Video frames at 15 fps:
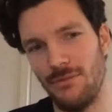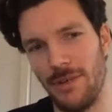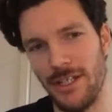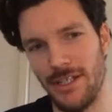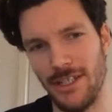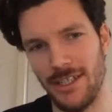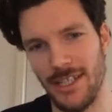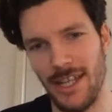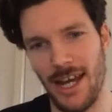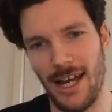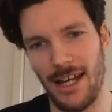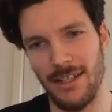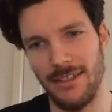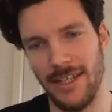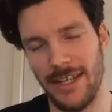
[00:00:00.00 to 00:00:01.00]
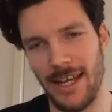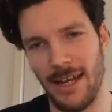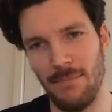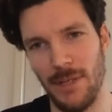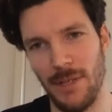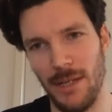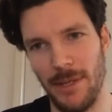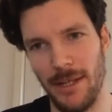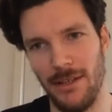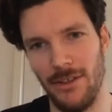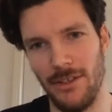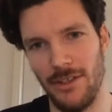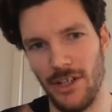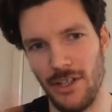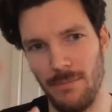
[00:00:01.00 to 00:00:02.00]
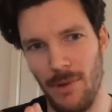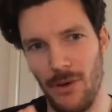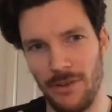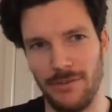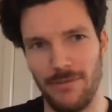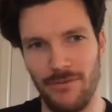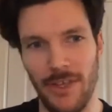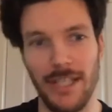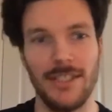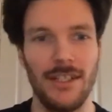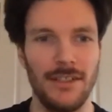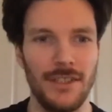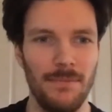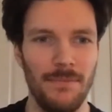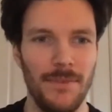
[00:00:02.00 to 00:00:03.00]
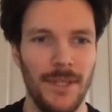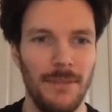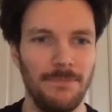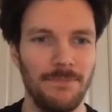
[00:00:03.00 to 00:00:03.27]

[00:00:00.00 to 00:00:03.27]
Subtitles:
rigid to that, it can be a bit like you've got your mind fixed on something.